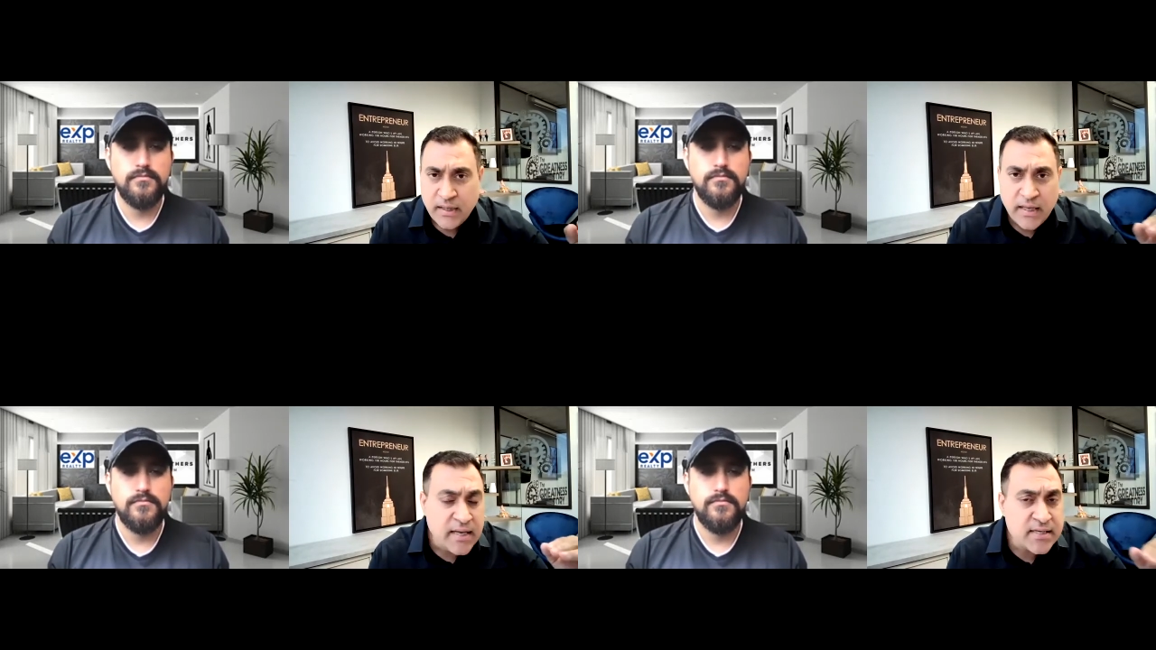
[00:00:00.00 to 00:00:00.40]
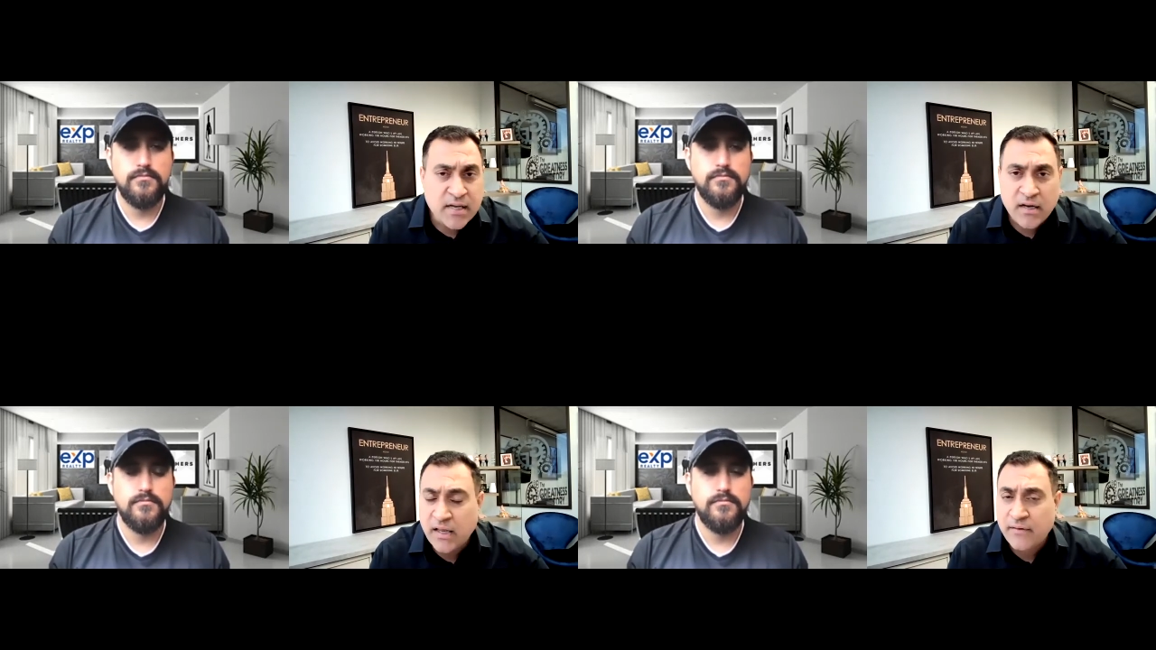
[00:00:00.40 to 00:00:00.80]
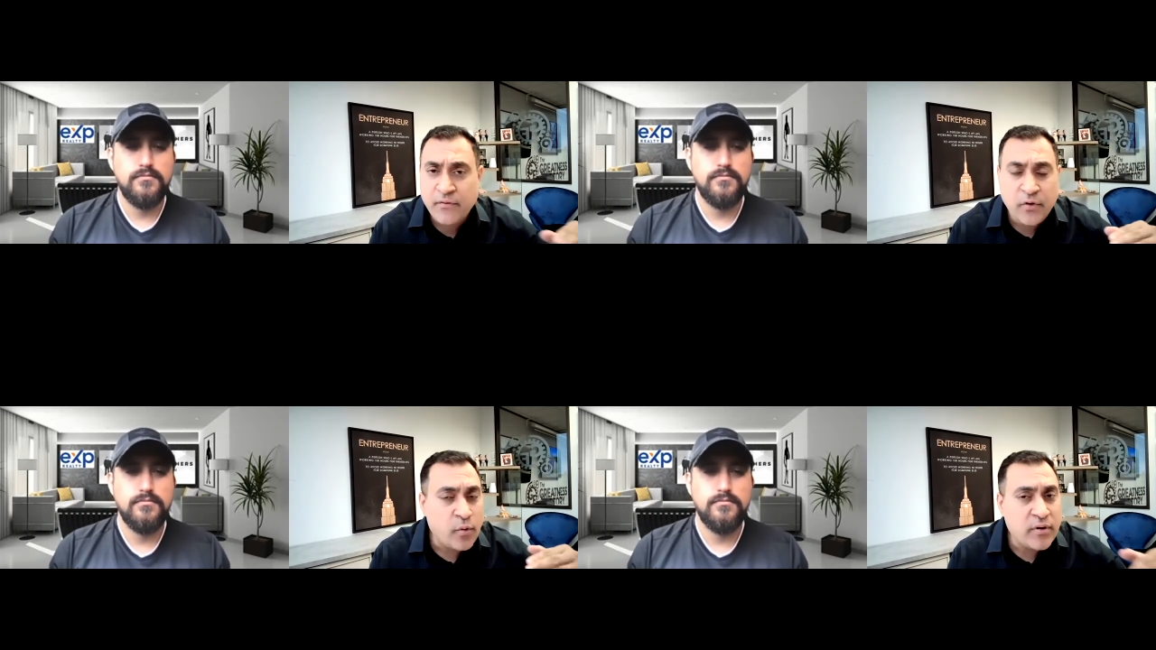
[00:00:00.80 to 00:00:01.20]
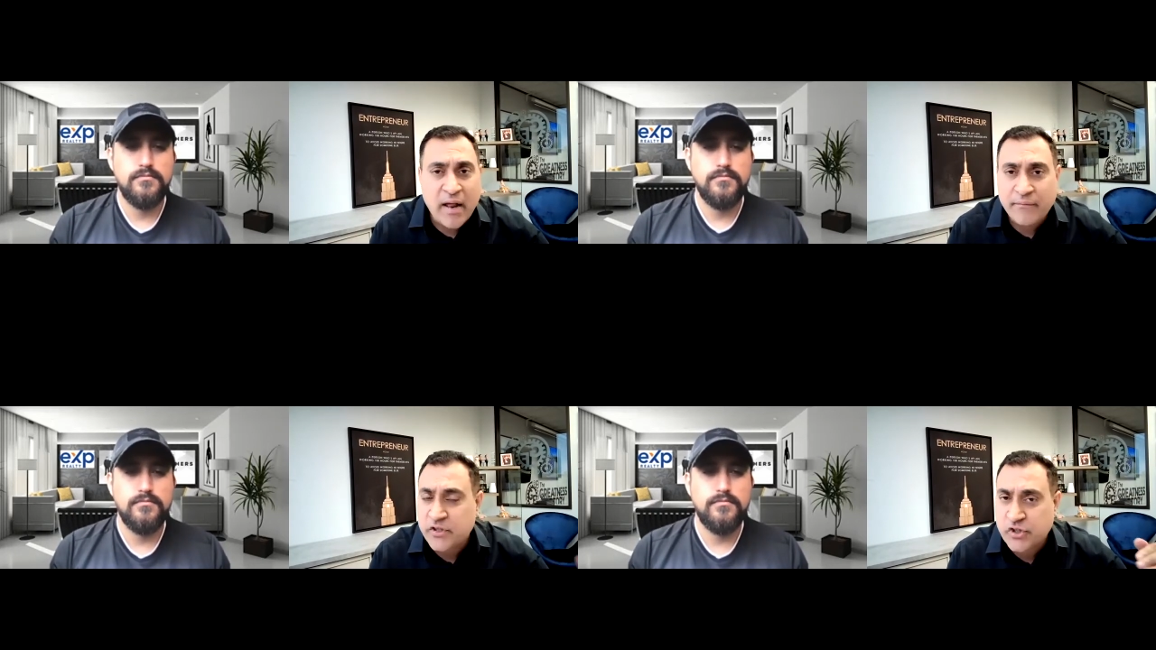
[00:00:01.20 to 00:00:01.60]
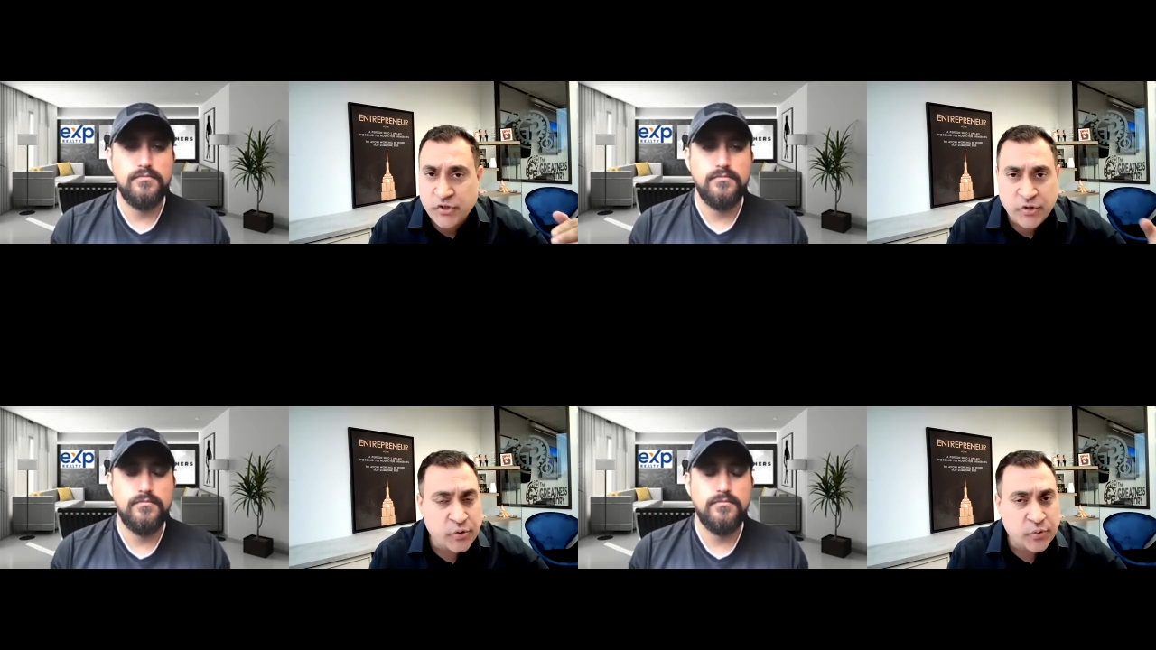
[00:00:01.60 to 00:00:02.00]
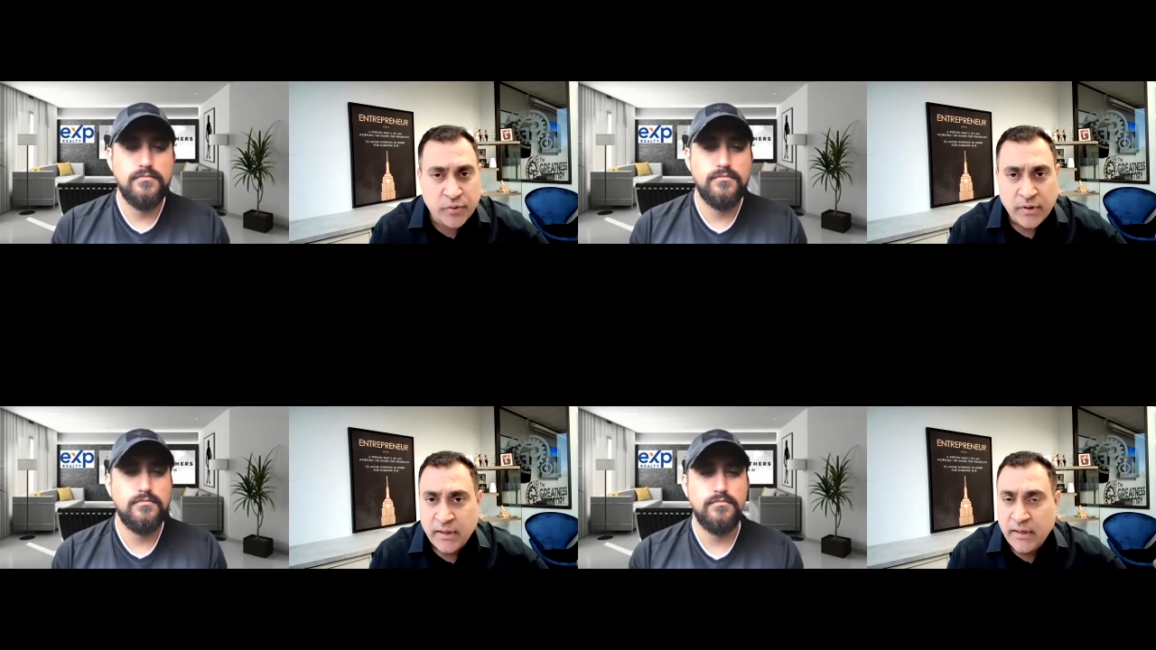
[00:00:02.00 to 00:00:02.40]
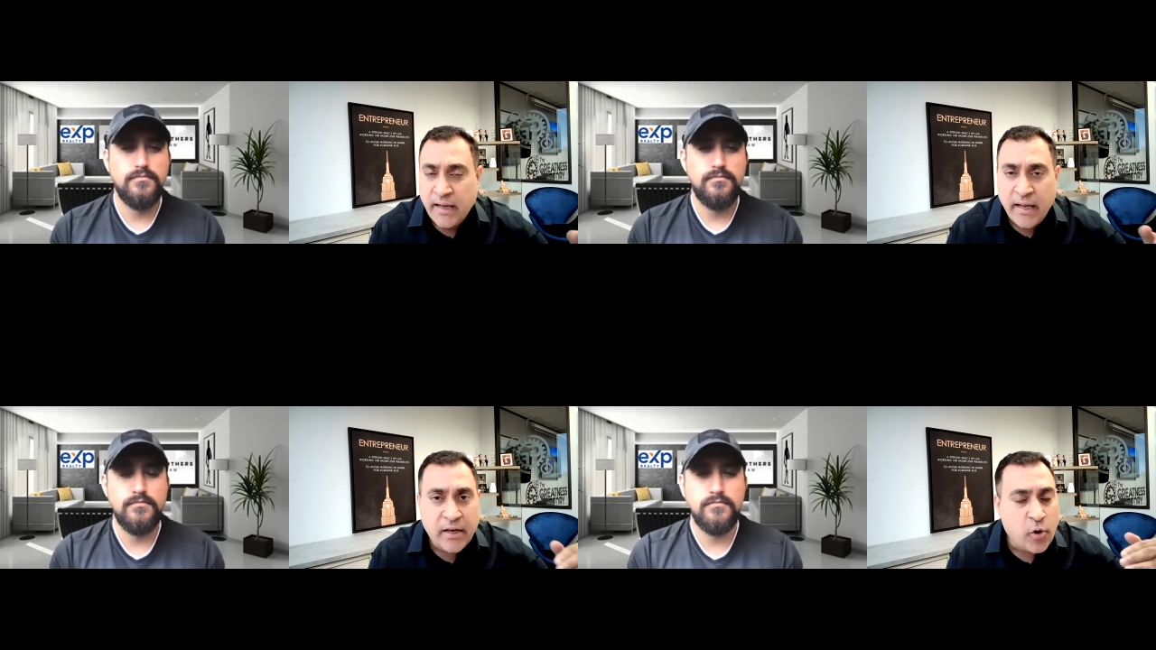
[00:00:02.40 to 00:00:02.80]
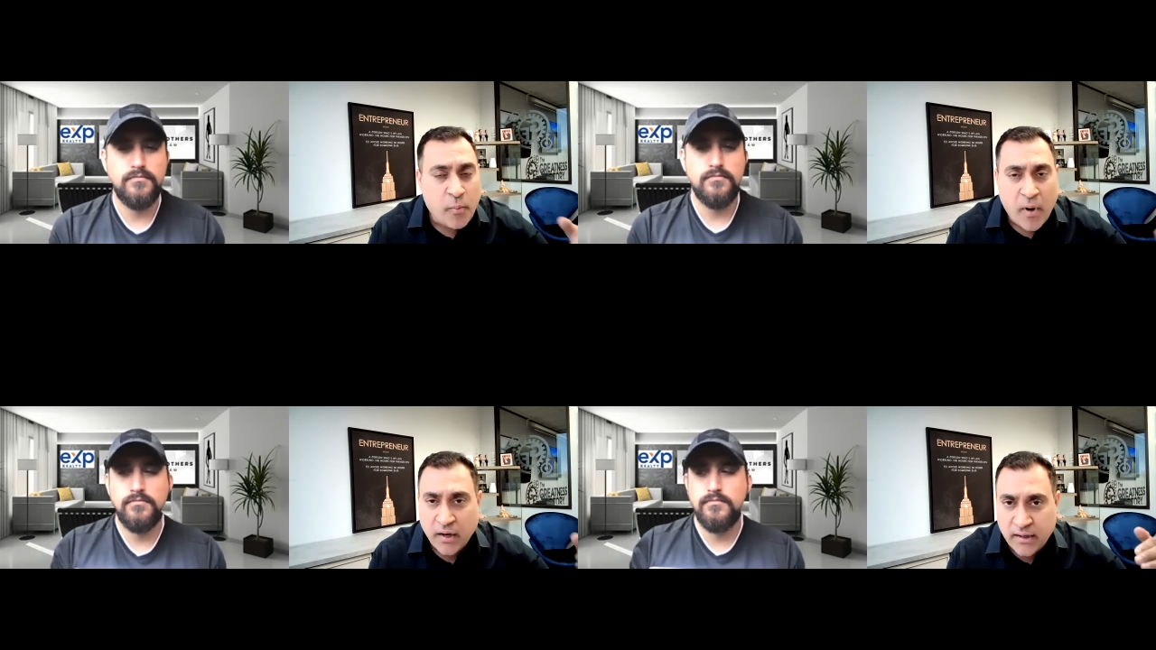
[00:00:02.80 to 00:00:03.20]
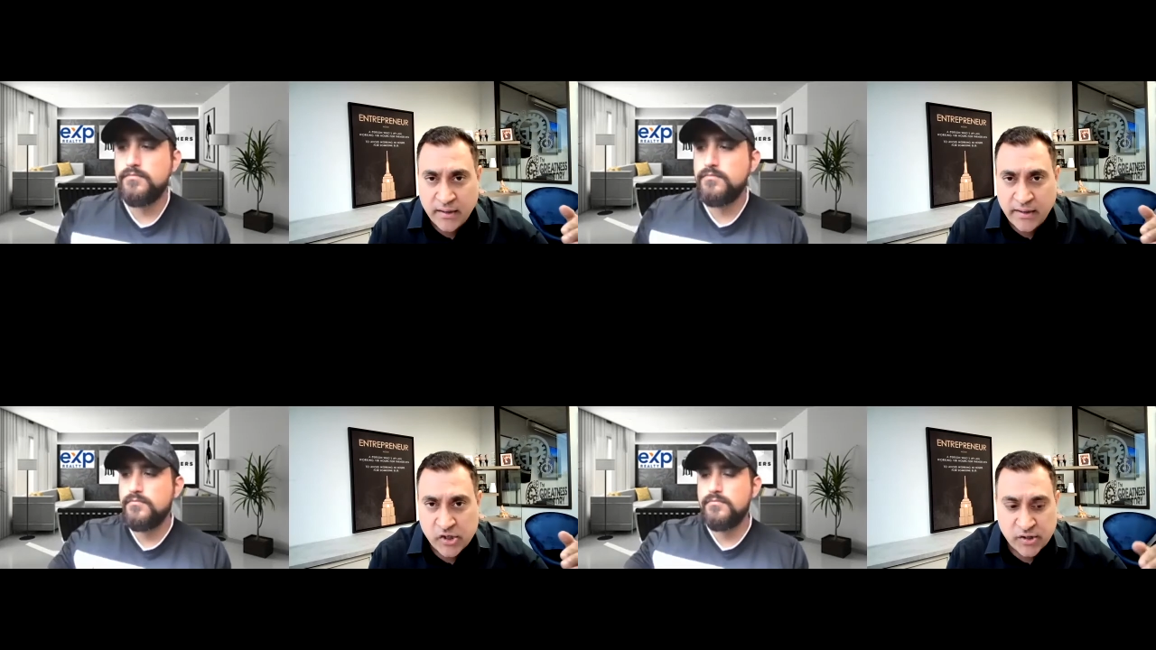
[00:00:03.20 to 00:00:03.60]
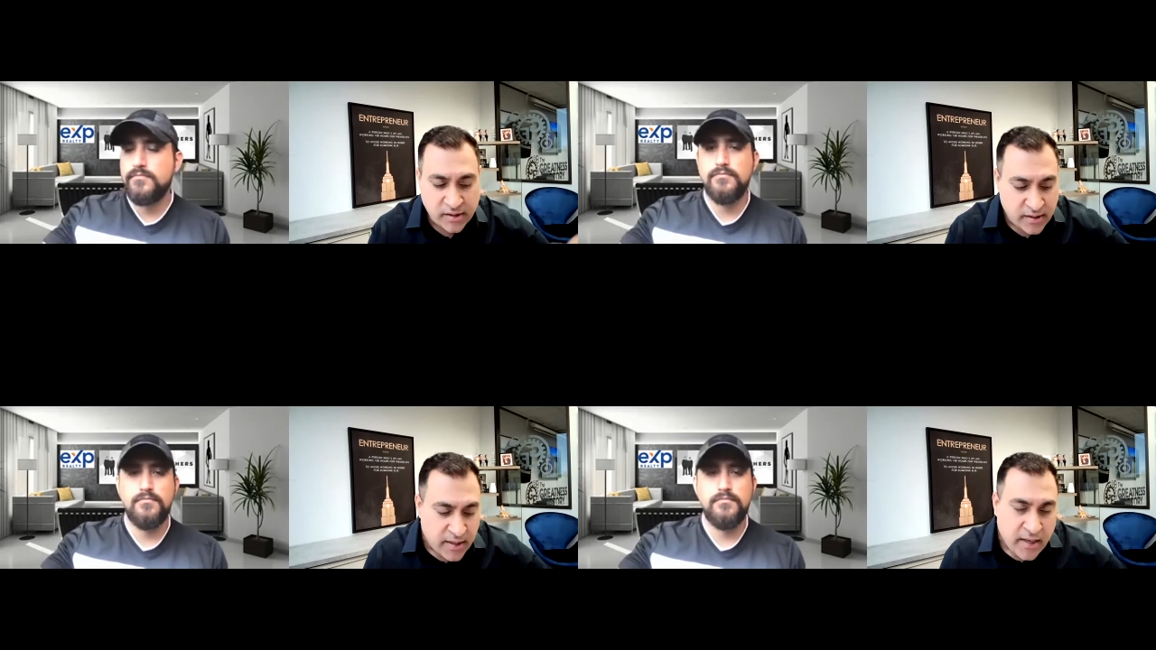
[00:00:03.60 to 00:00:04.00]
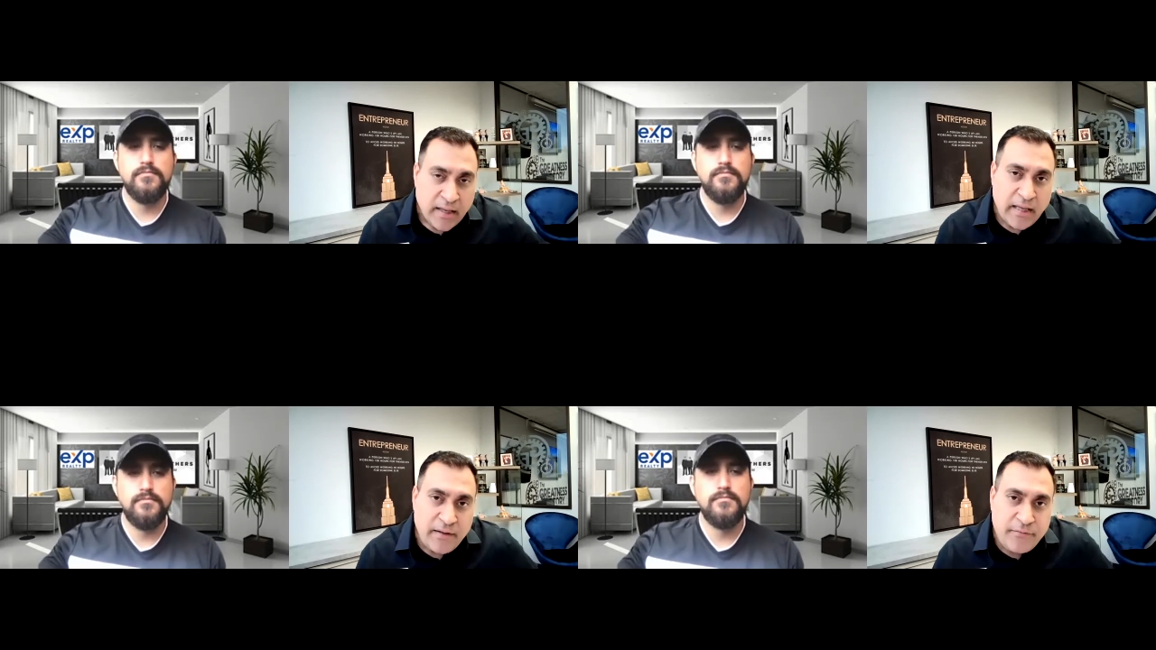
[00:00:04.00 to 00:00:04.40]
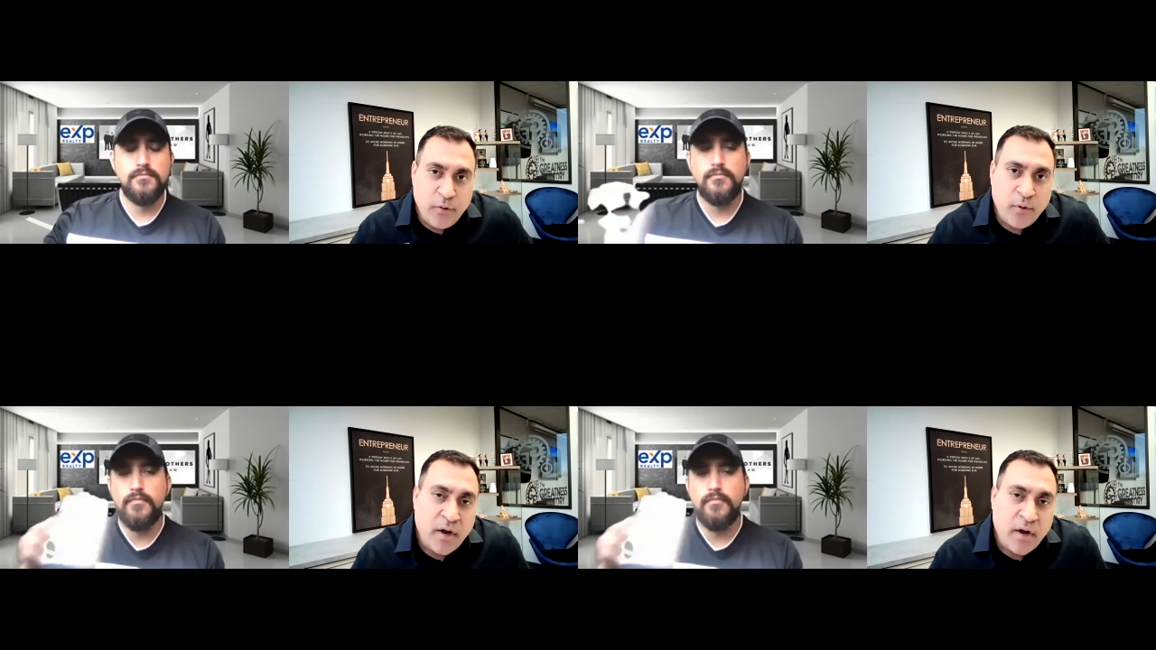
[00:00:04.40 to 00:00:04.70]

Speaker 1: is going to give no leverage to you in no market condition. If you're